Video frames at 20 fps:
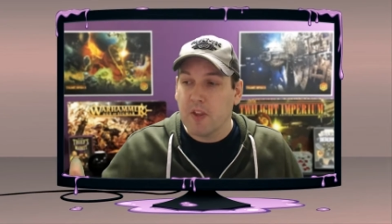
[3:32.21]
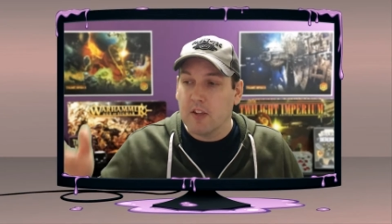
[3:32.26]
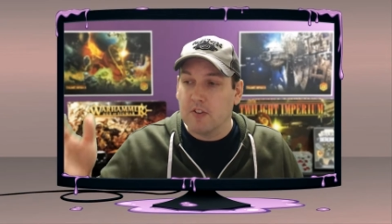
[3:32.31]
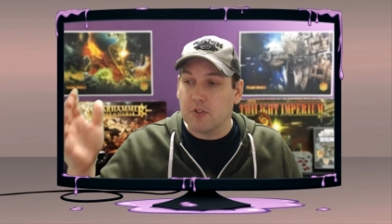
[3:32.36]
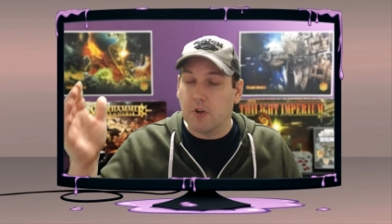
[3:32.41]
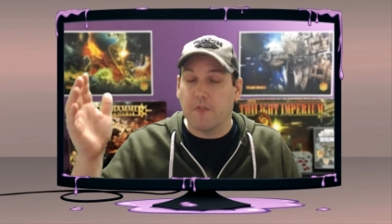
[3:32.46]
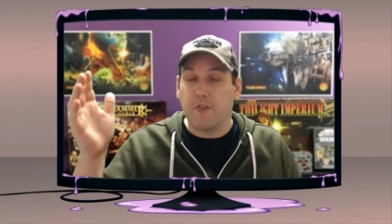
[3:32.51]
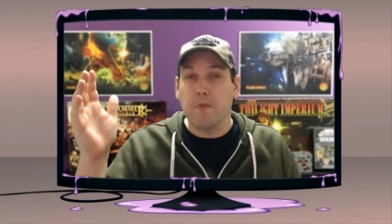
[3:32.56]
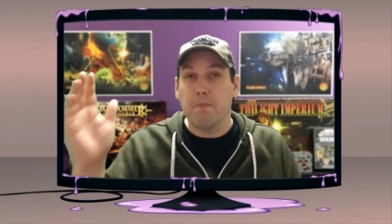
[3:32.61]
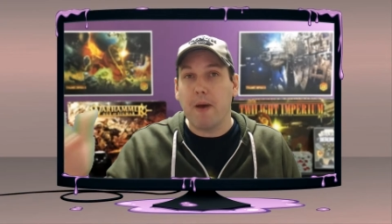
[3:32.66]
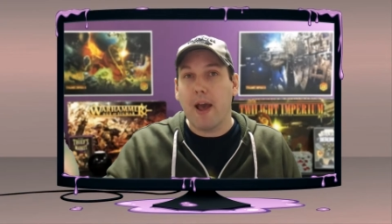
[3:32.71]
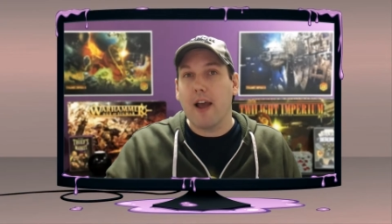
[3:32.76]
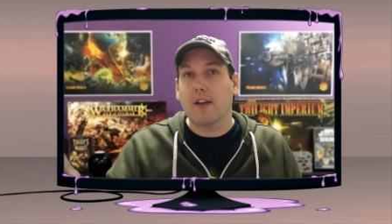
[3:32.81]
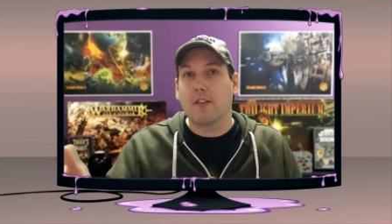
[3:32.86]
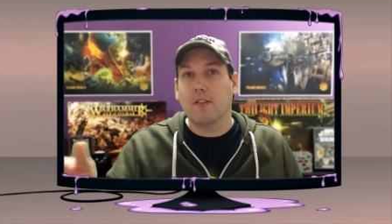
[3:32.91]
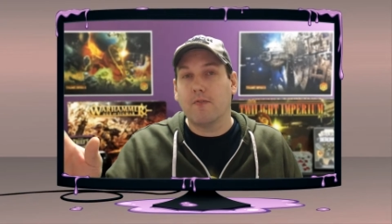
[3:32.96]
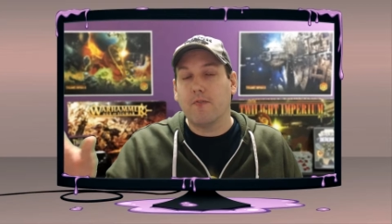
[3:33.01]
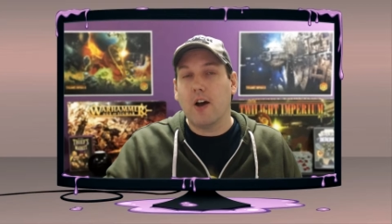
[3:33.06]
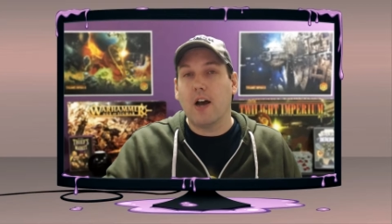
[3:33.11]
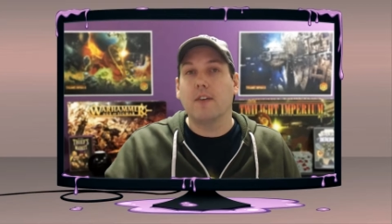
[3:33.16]
So if you back
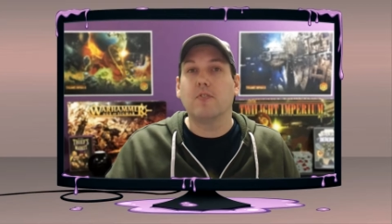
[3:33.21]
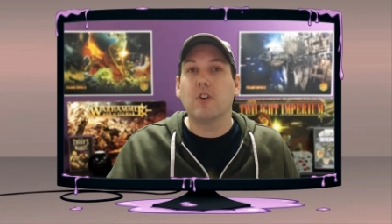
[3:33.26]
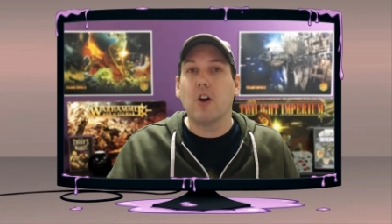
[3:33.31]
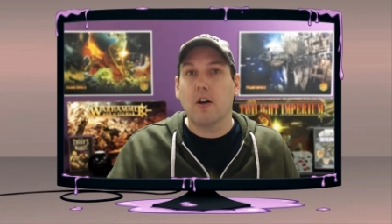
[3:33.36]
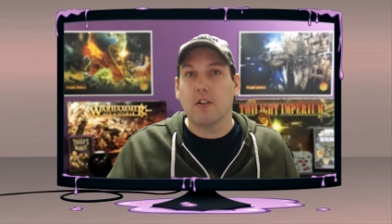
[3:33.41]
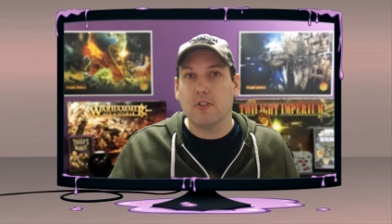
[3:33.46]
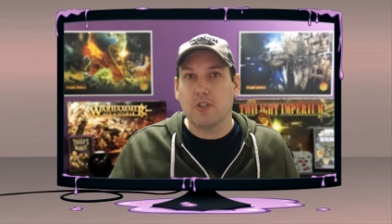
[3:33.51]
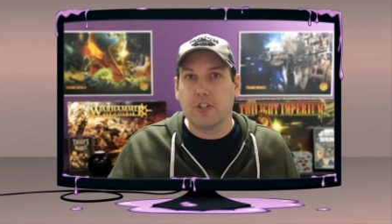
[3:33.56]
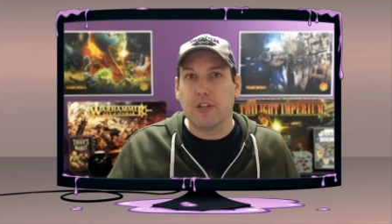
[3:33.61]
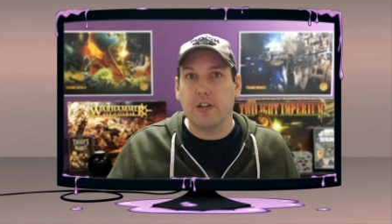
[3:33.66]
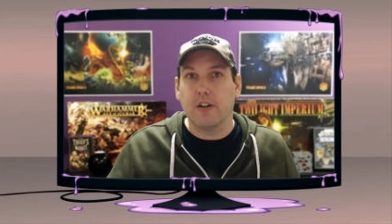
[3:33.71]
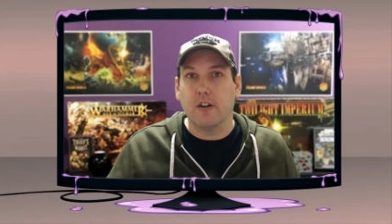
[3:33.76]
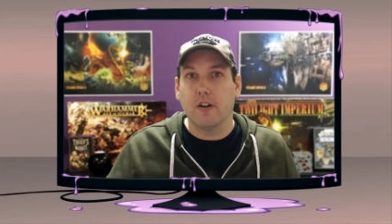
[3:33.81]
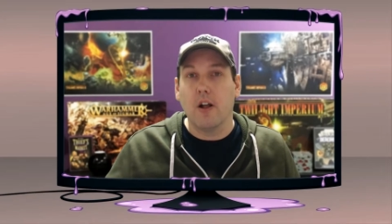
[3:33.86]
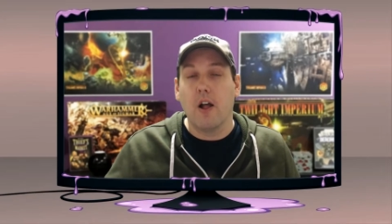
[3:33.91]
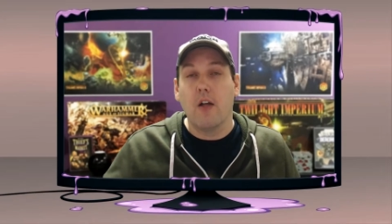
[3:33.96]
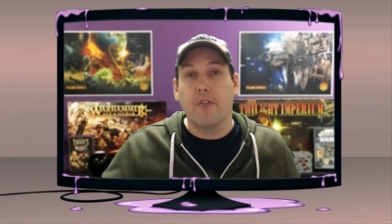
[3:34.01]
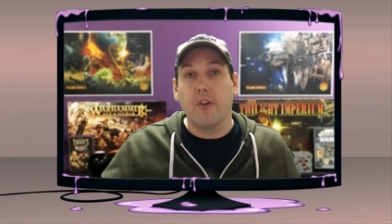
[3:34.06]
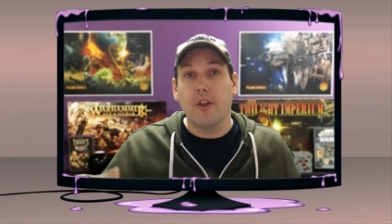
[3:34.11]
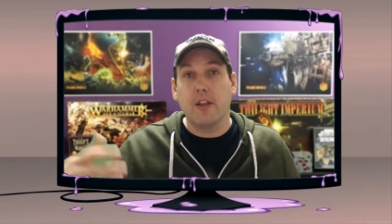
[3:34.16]
the five dollar tier,
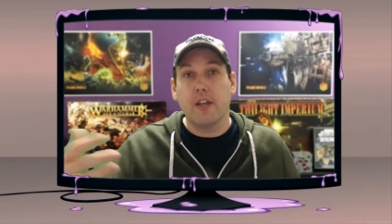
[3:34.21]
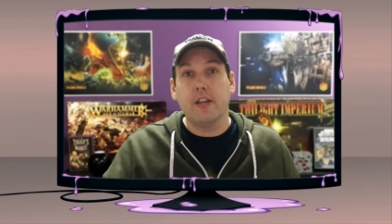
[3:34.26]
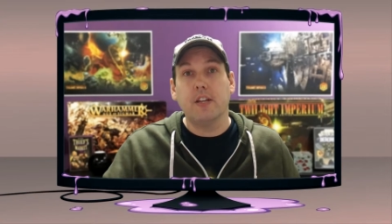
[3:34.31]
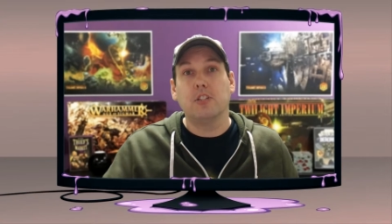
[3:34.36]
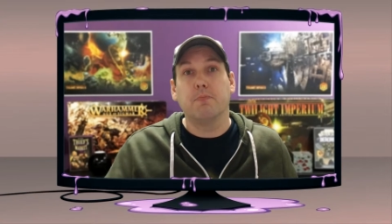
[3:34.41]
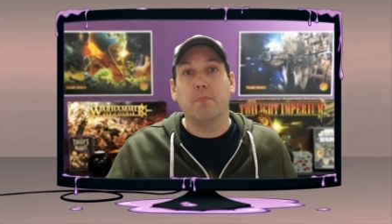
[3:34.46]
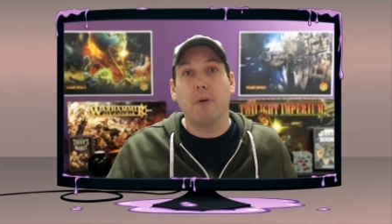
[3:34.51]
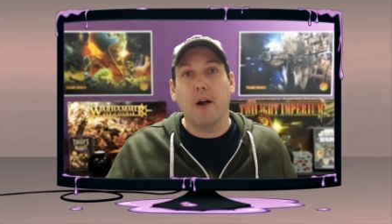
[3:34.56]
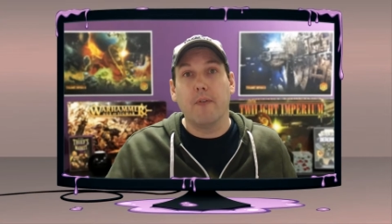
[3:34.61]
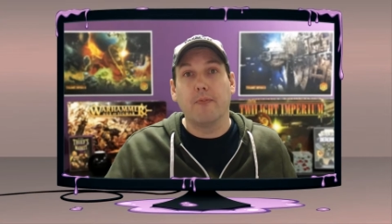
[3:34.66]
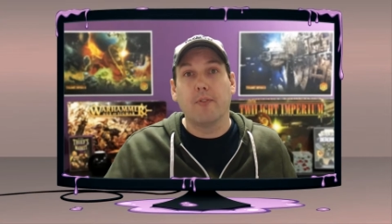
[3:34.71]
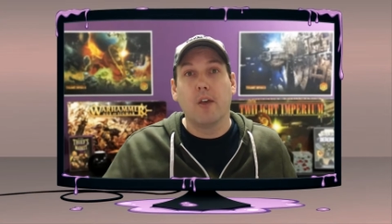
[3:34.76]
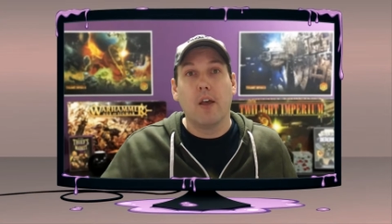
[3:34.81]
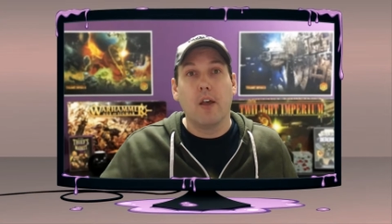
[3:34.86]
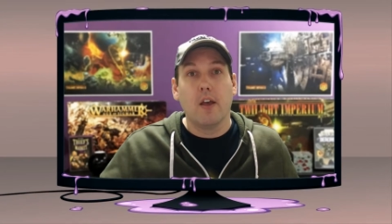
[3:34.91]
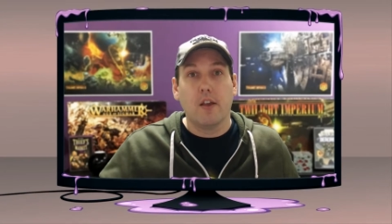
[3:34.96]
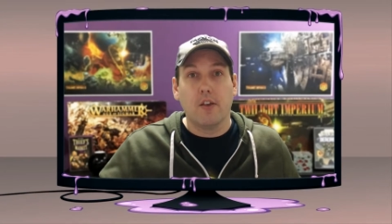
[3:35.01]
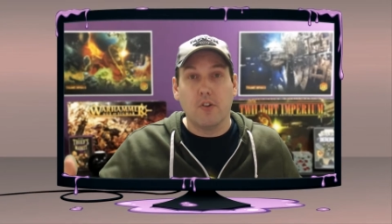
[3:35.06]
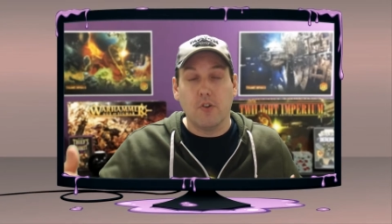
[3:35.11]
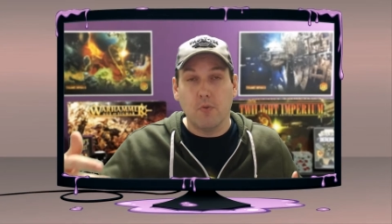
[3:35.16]
then each month
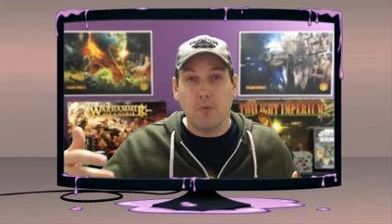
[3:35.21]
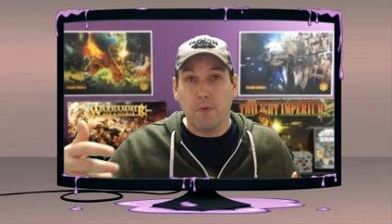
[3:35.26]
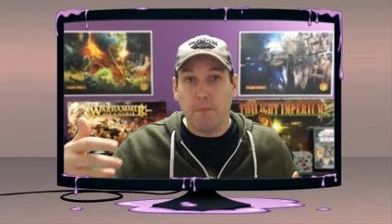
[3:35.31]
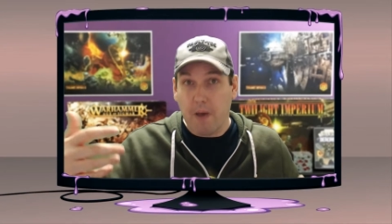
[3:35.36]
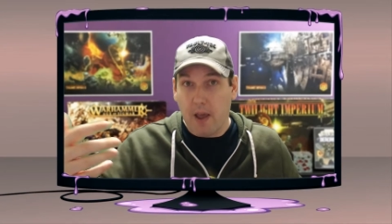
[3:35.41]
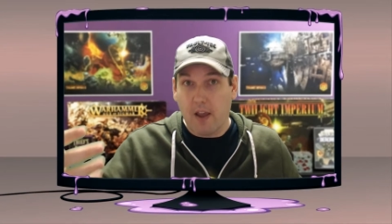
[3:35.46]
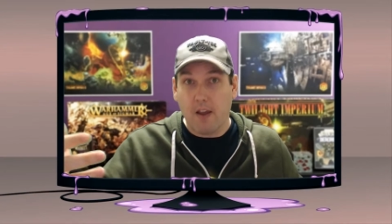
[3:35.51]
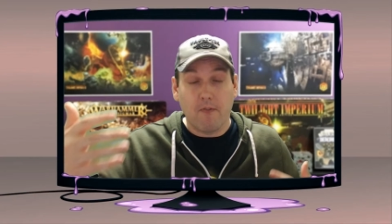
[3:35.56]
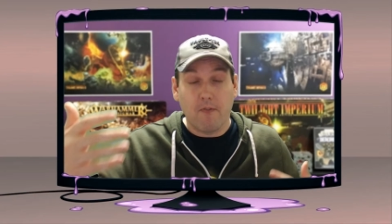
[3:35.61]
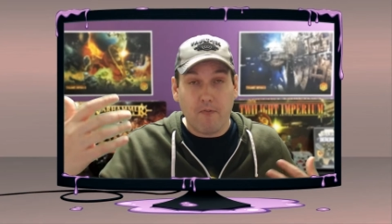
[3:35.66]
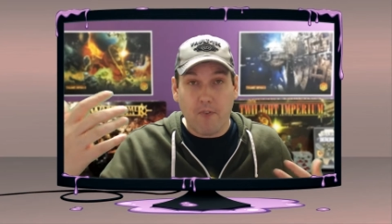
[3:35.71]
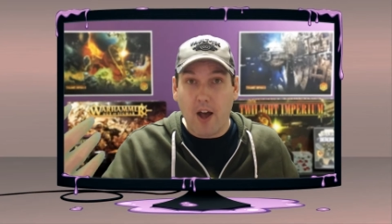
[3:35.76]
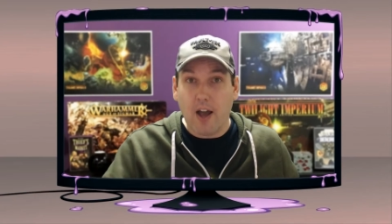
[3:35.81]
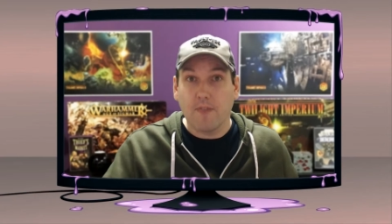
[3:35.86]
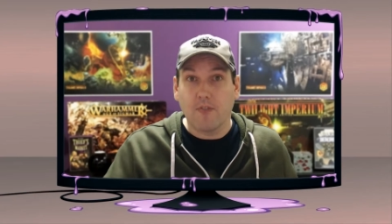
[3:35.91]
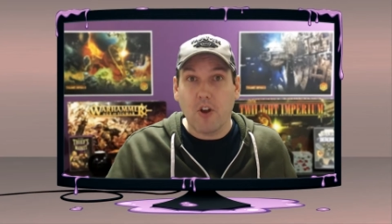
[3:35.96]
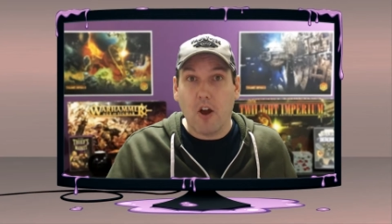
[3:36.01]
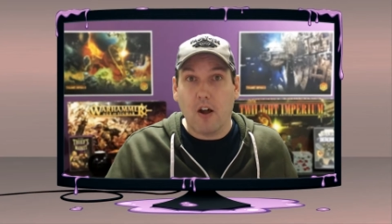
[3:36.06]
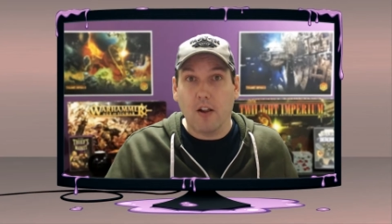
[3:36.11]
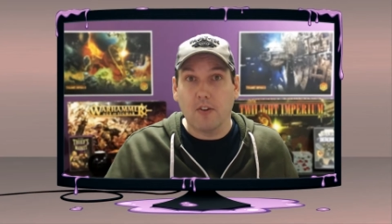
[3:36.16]
you will pay
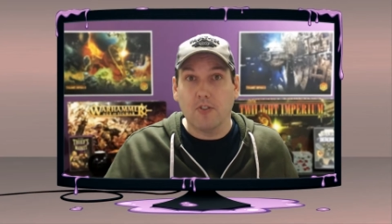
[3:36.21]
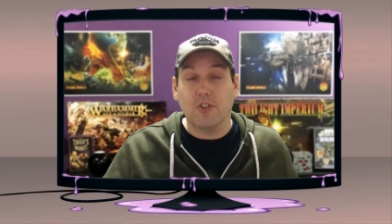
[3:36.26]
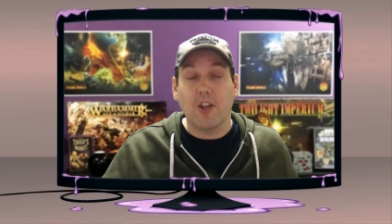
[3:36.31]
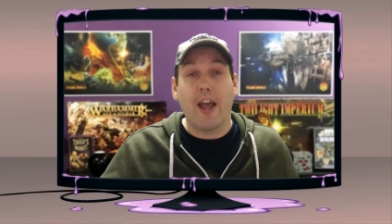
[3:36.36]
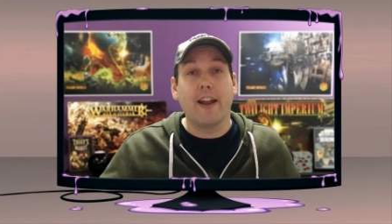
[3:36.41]
five dollars,